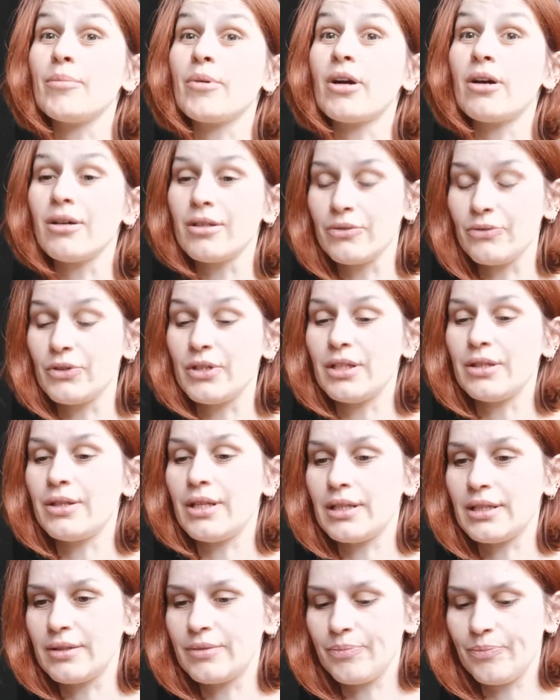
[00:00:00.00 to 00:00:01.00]
confident
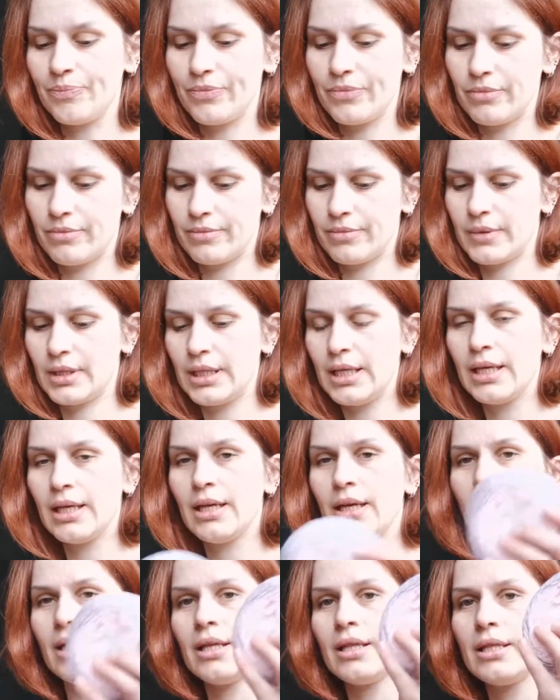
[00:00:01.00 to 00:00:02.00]
that
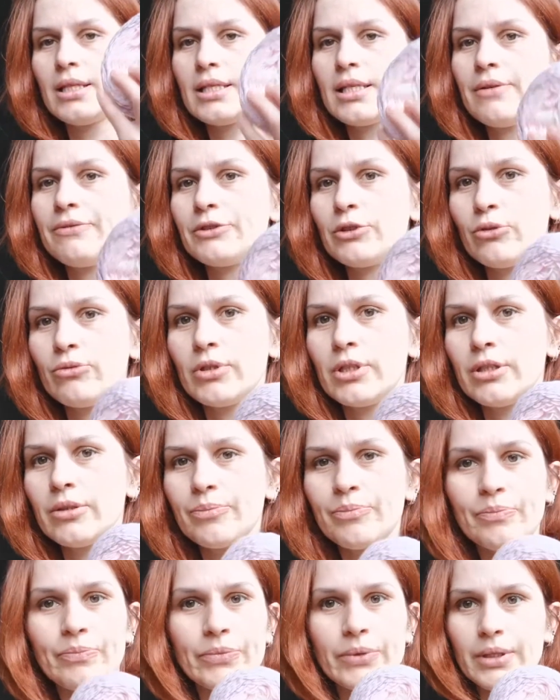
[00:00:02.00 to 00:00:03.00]
this
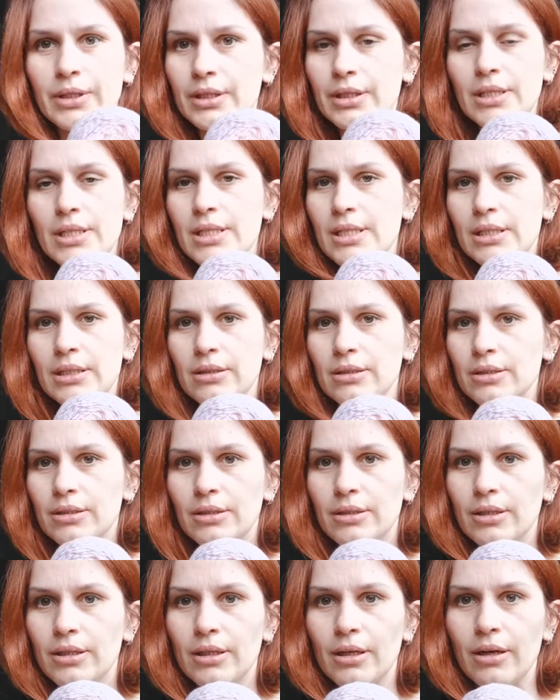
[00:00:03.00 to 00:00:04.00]
leftover isn't
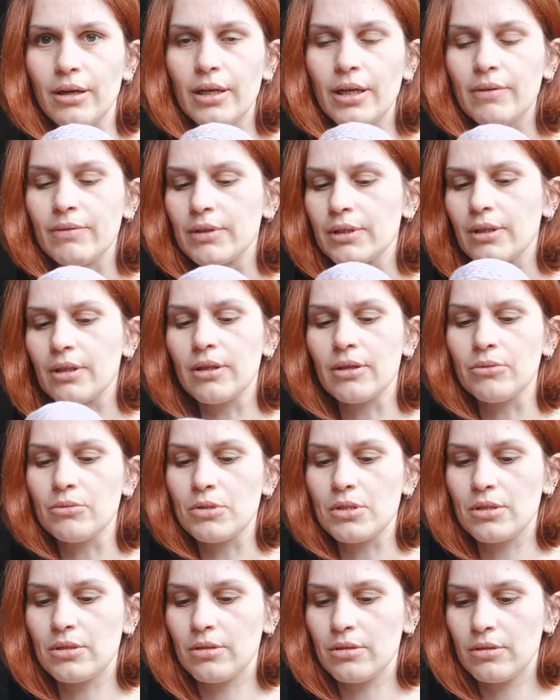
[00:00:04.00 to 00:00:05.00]
even
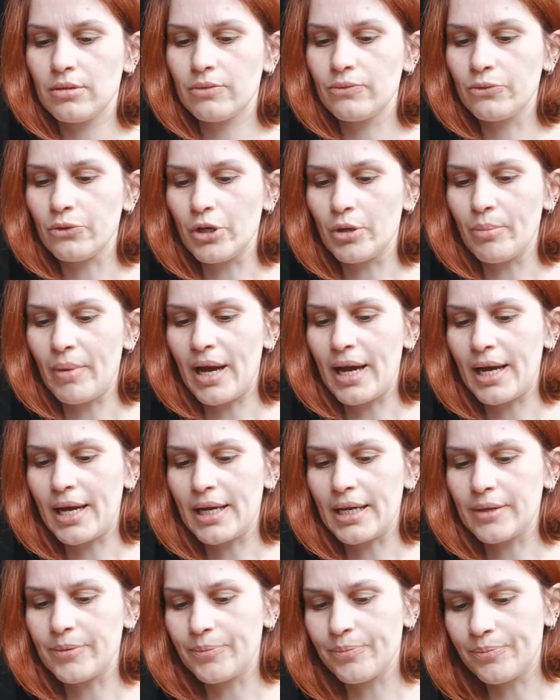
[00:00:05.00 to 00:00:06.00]
close for
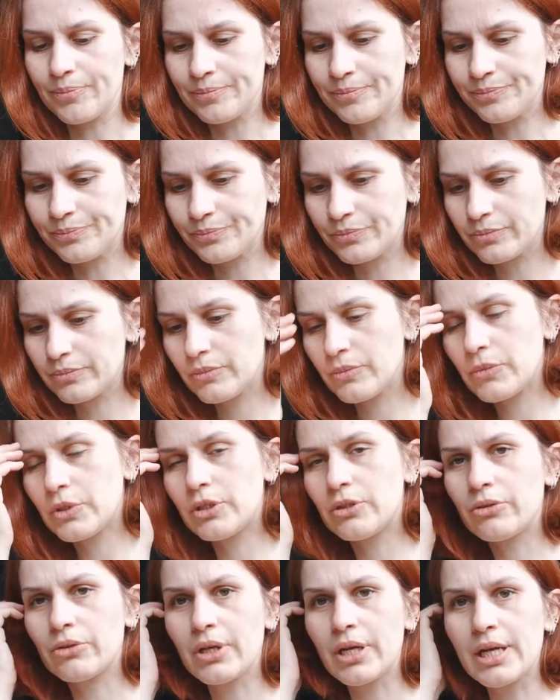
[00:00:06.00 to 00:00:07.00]
my
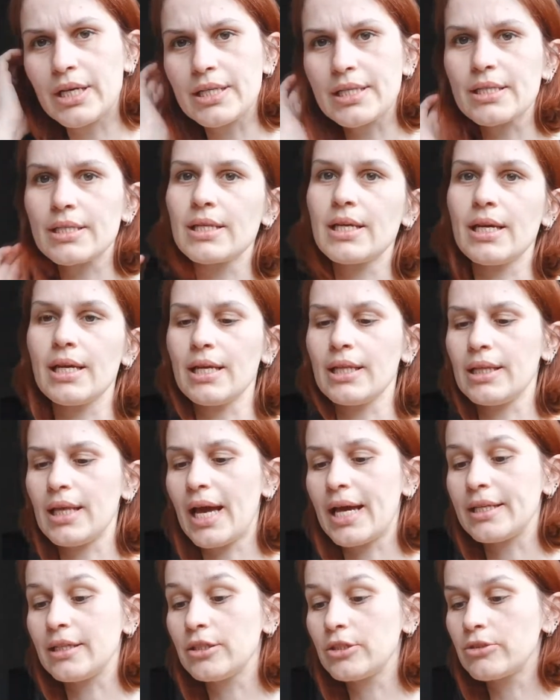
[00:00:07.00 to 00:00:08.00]
dress, and
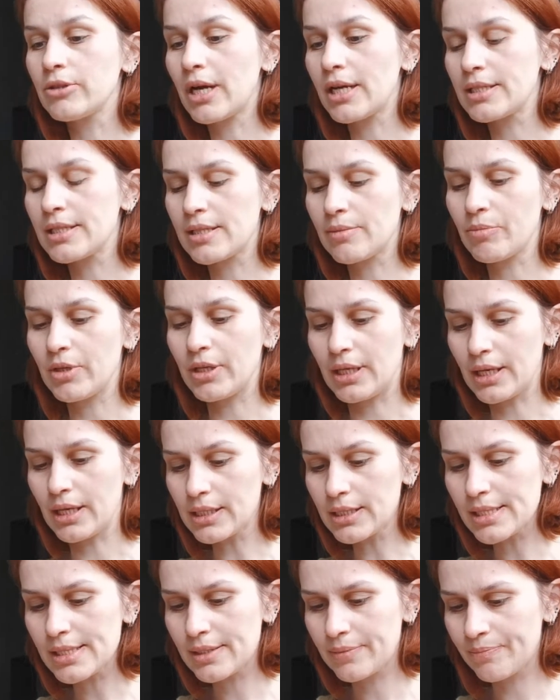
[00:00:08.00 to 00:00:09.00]
I need to add something
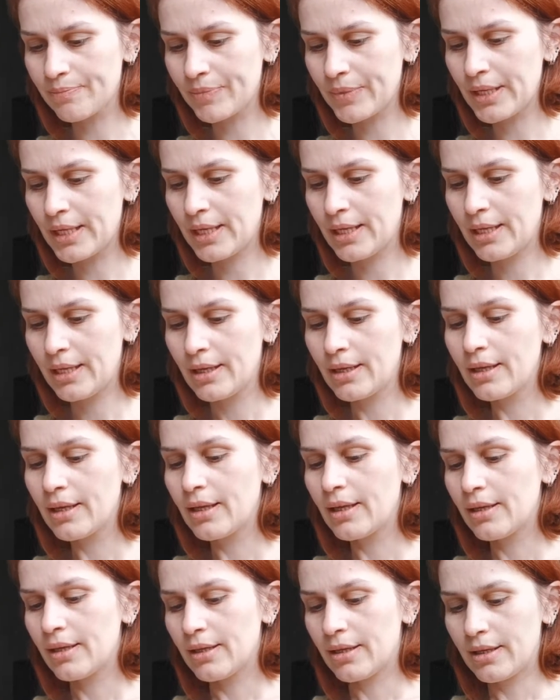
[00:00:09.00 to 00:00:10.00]
else.
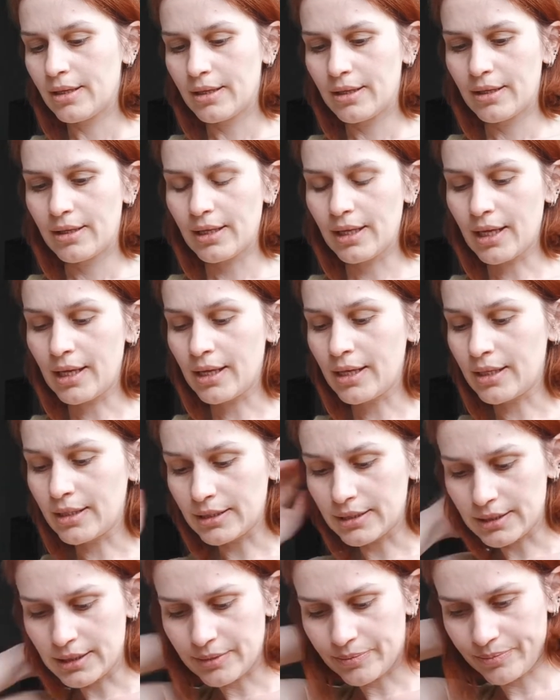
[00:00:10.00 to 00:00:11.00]

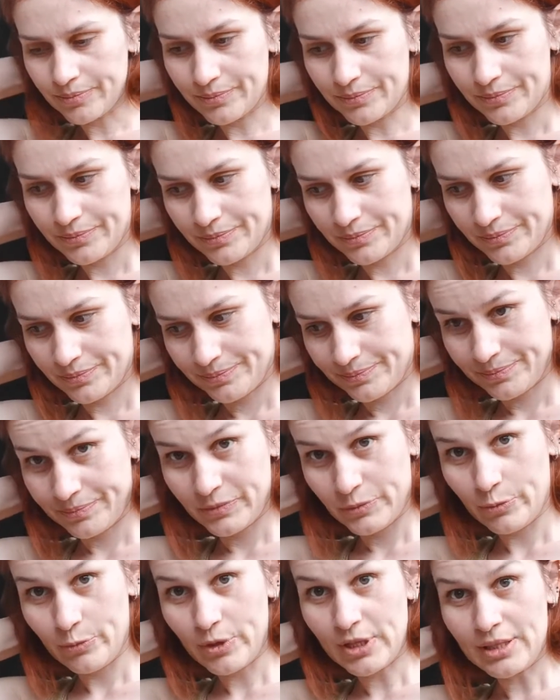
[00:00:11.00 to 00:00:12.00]
And
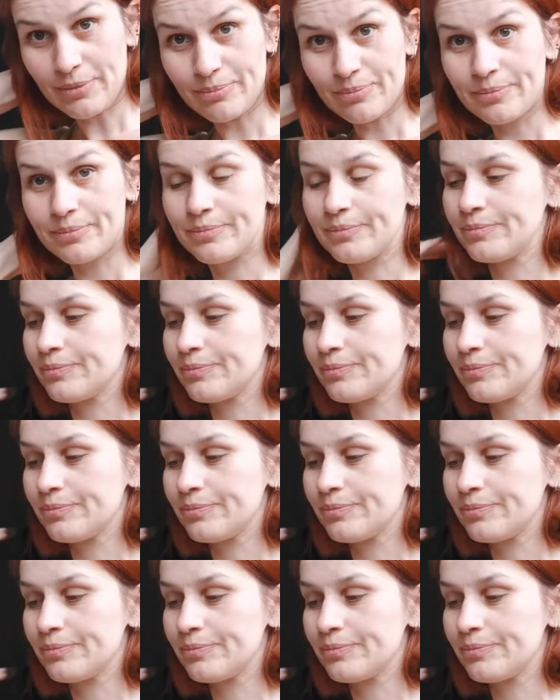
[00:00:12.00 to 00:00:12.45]
well,